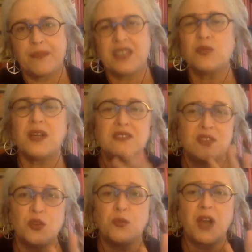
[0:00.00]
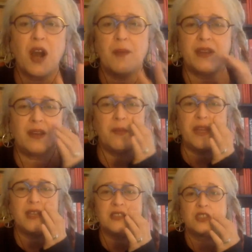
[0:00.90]
That's why Zoom comedy to
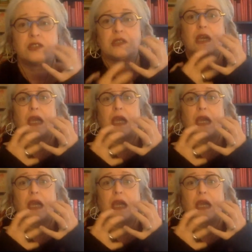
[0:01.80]
me is just